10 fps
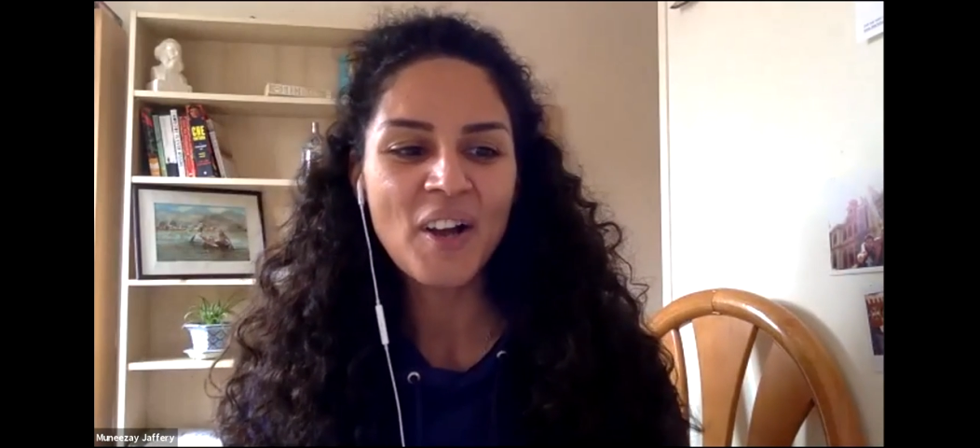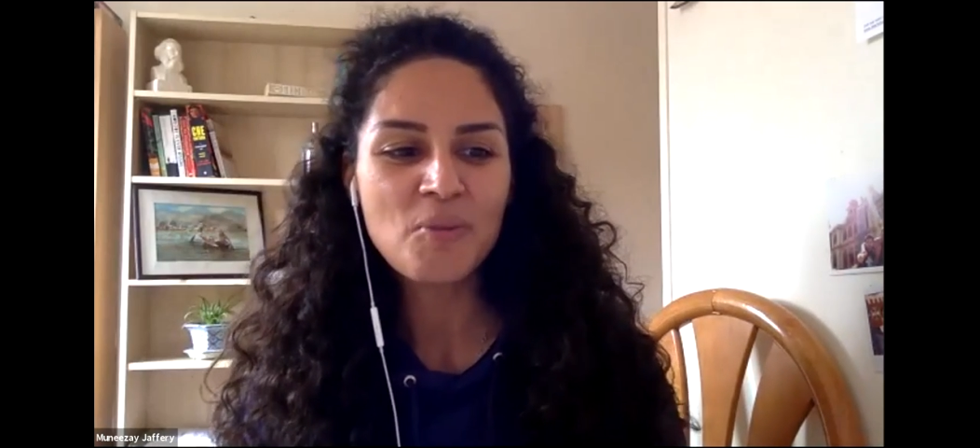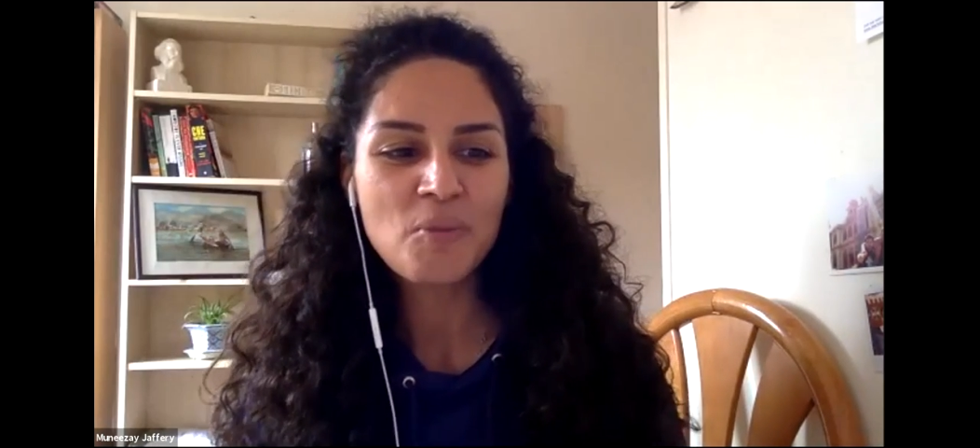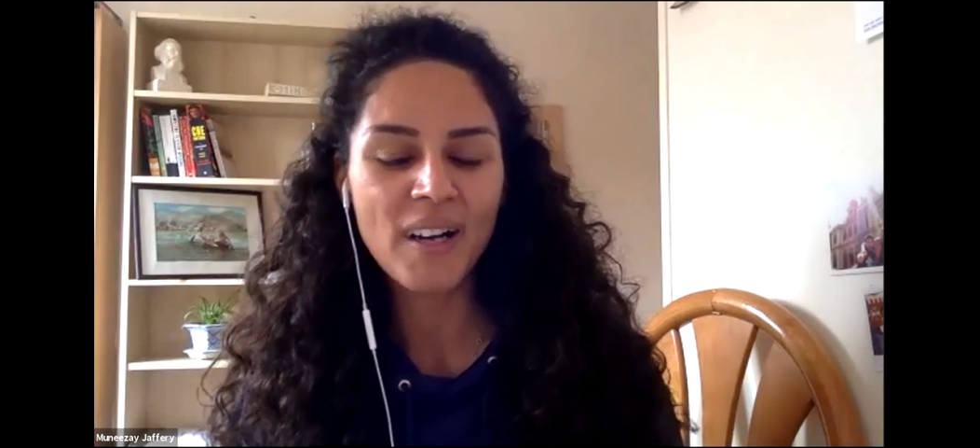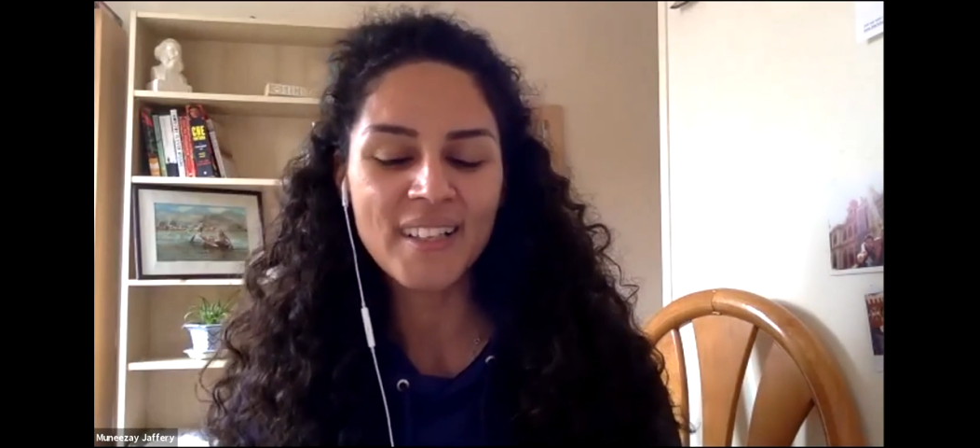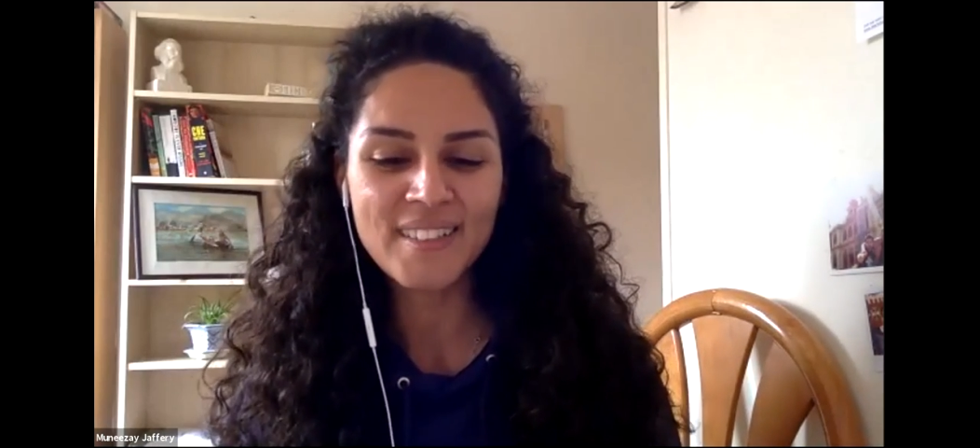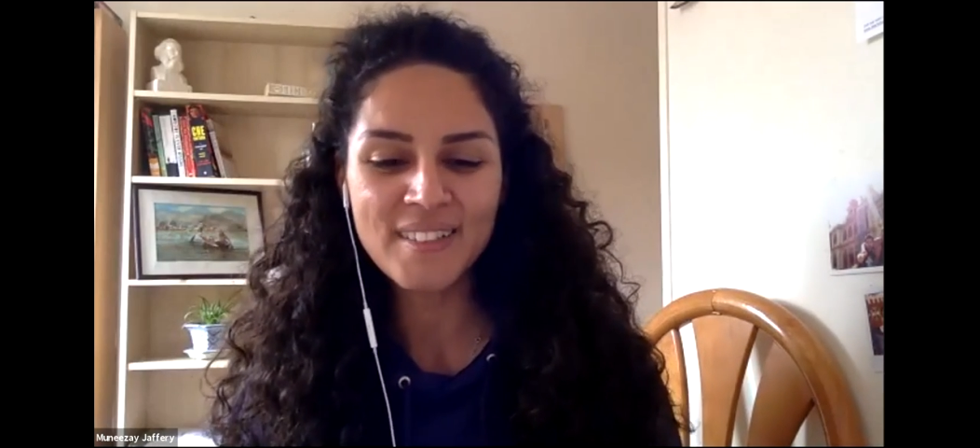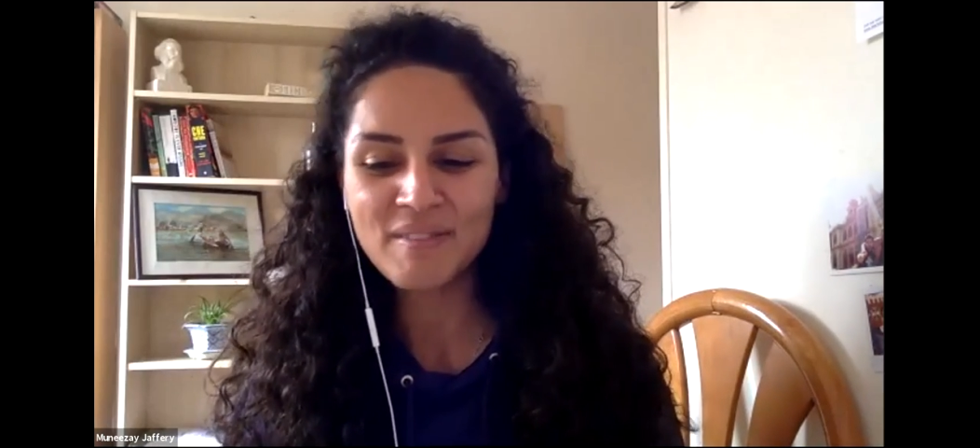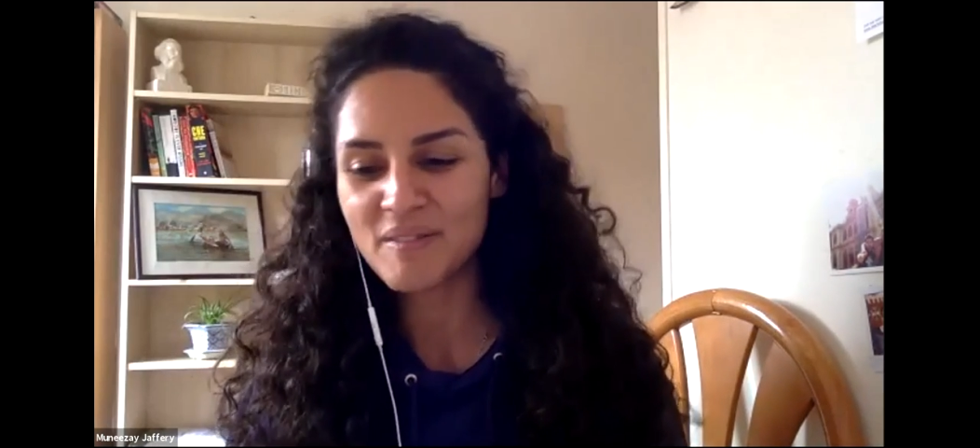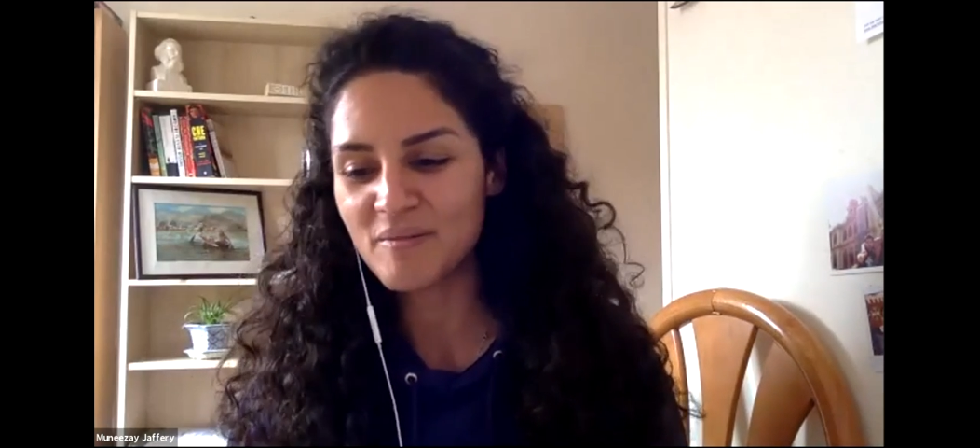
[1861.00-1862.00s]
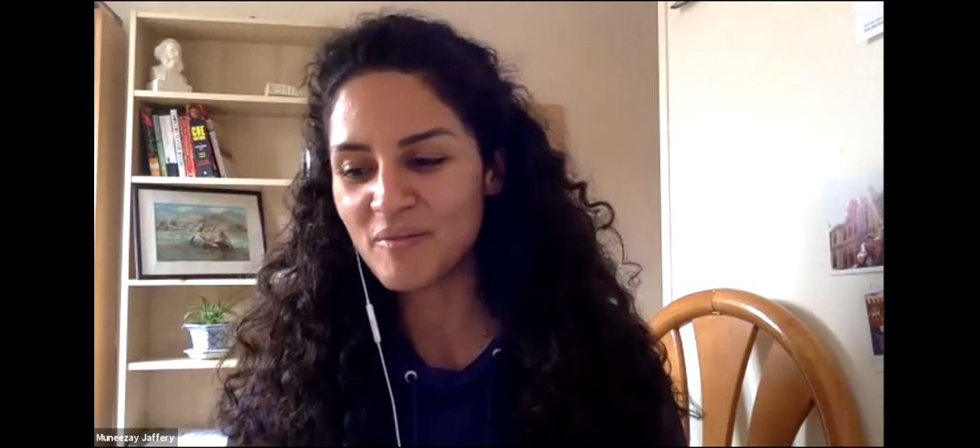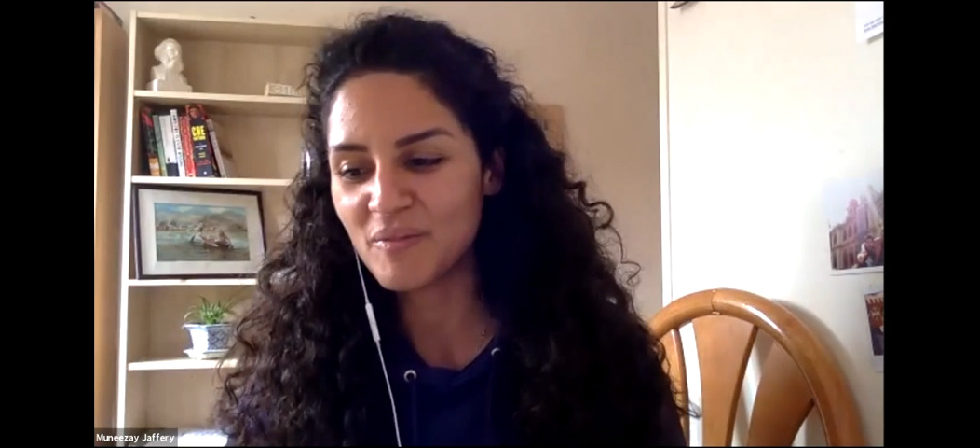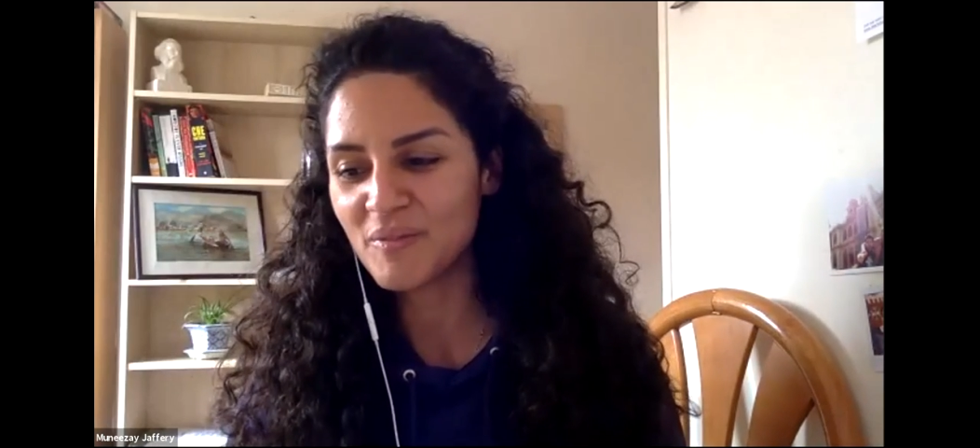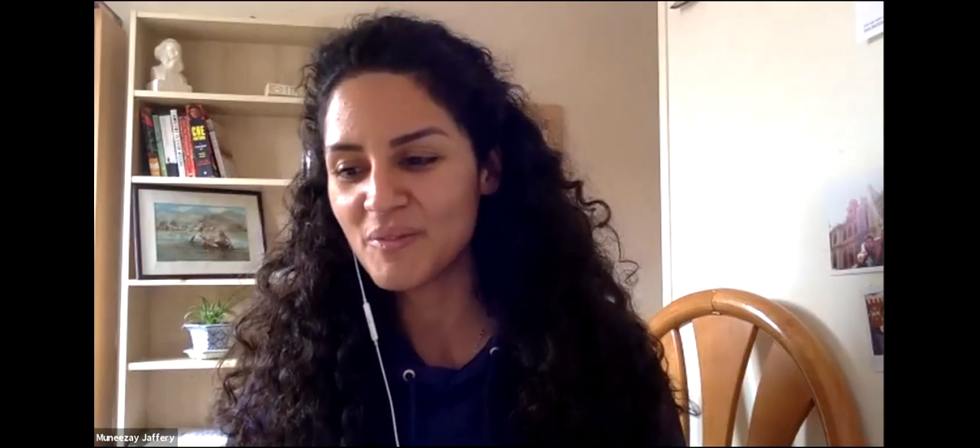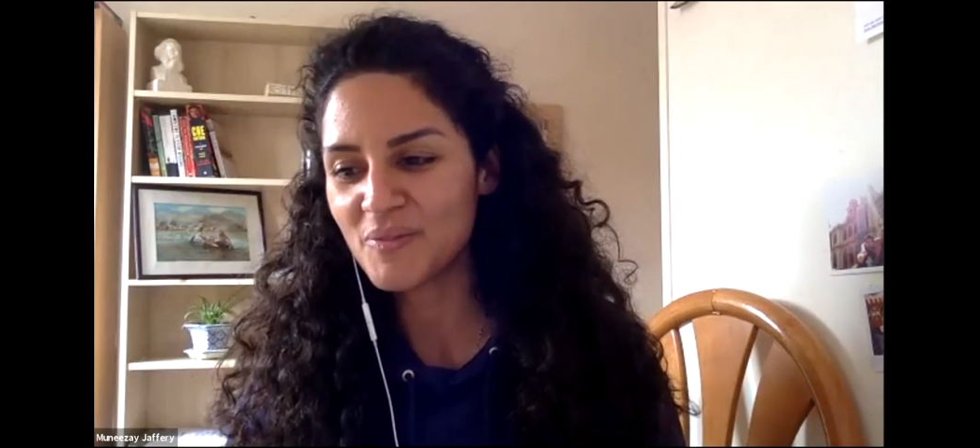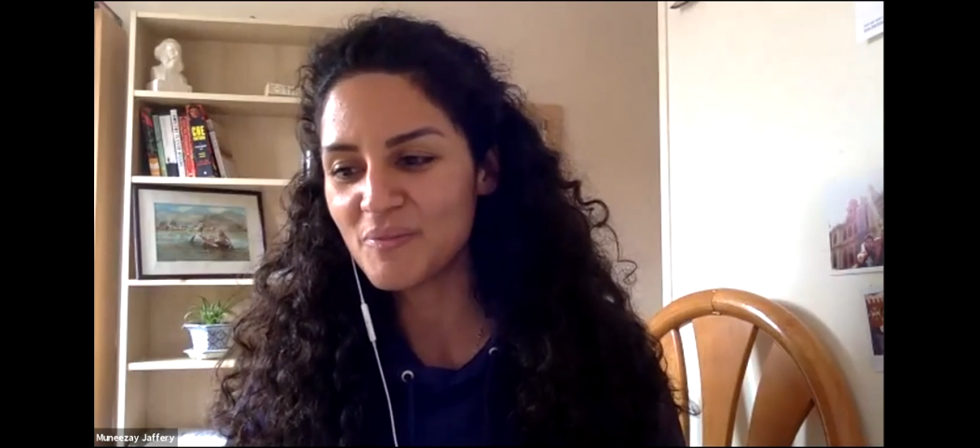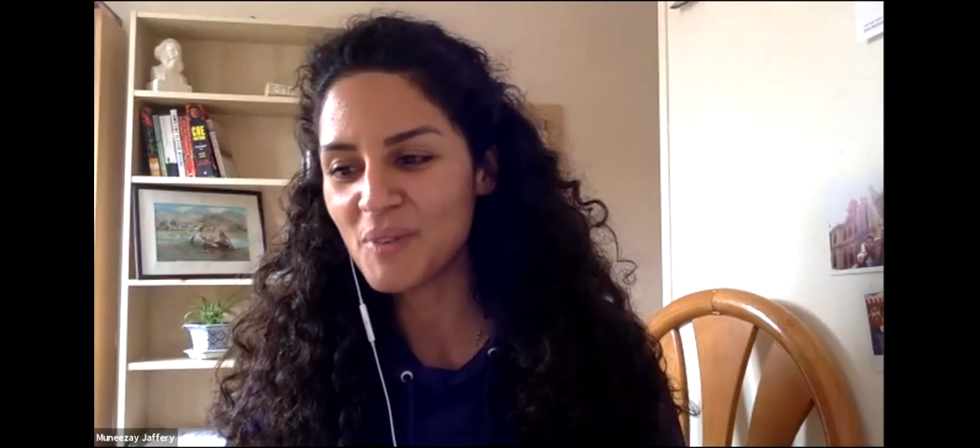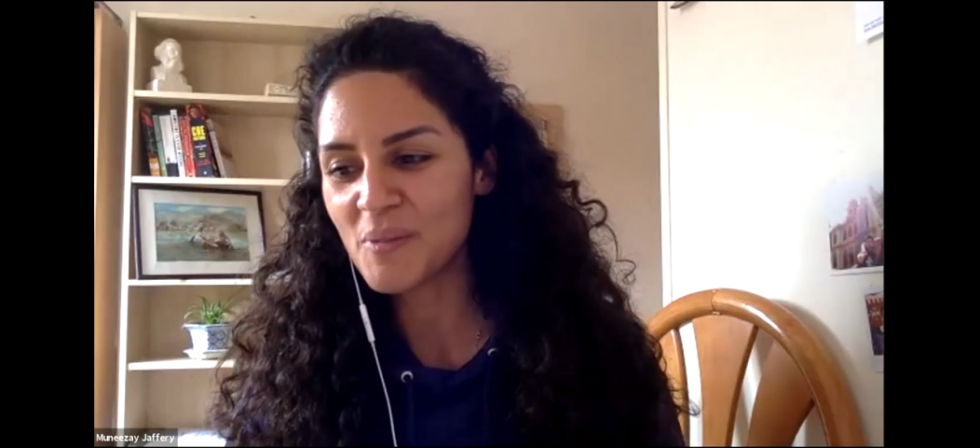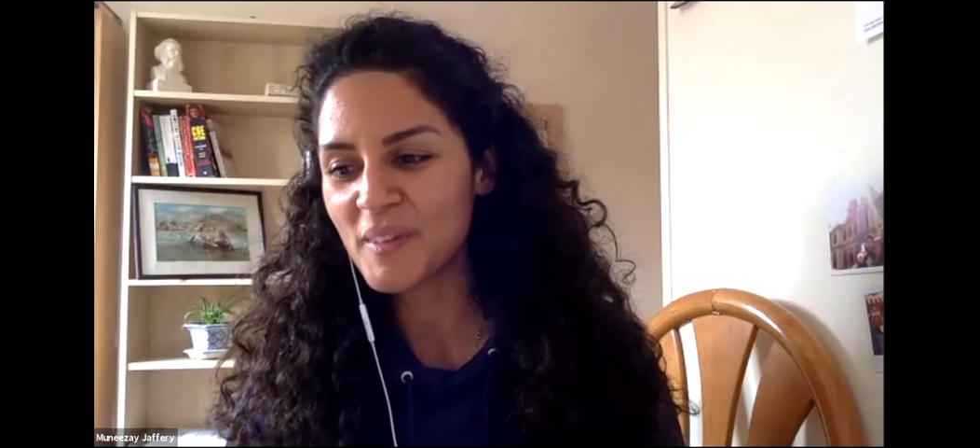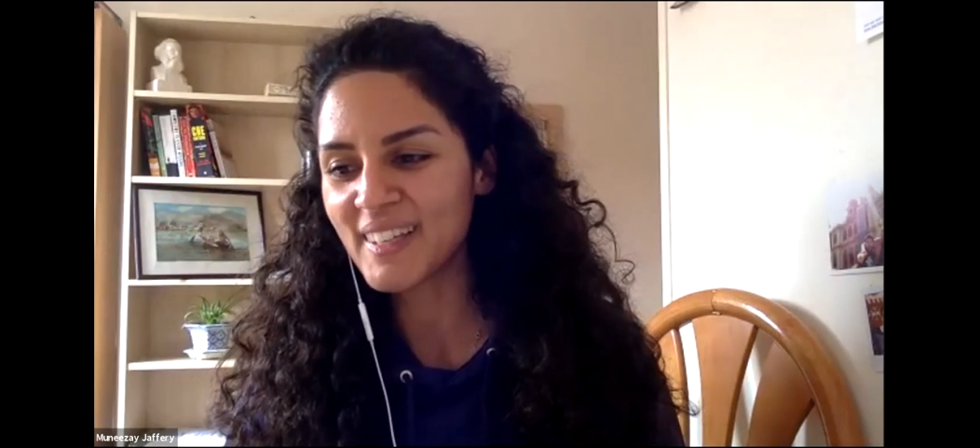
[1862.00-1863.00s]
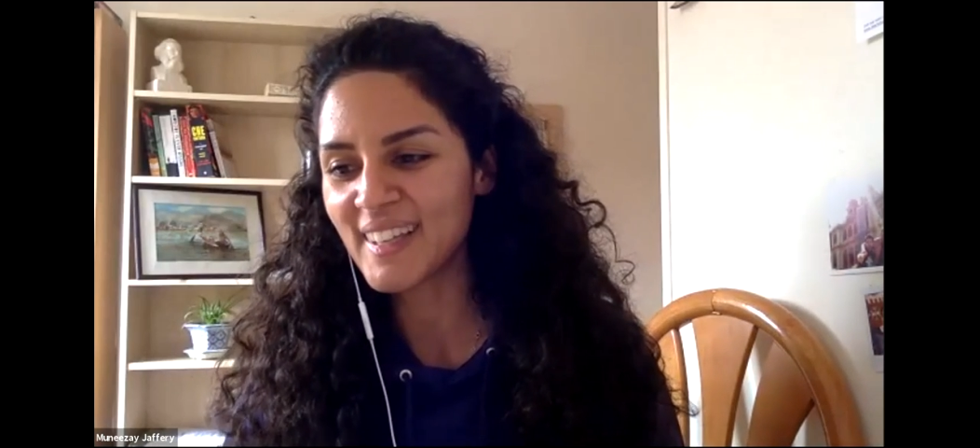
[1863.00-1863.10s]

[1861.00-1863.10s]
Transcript: one moment,